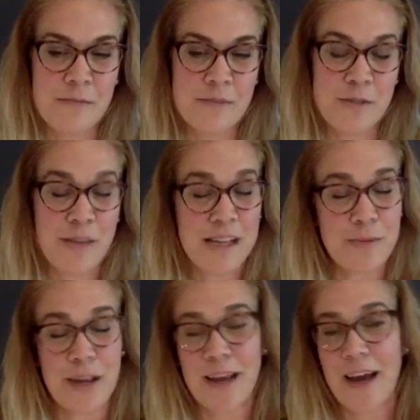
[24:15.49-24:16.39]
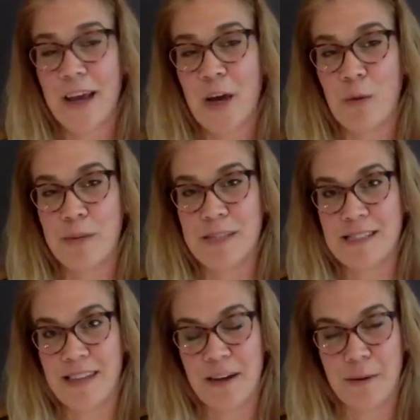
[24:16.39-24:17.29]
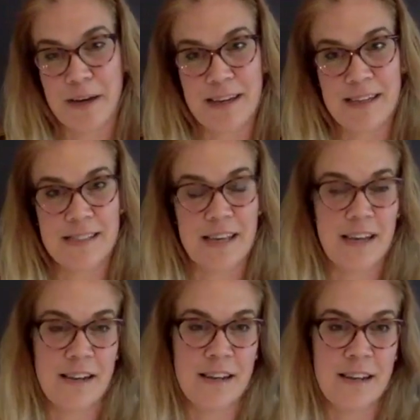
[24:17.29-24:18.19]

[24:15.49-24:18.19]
So that's what I hope is the takeaway, is that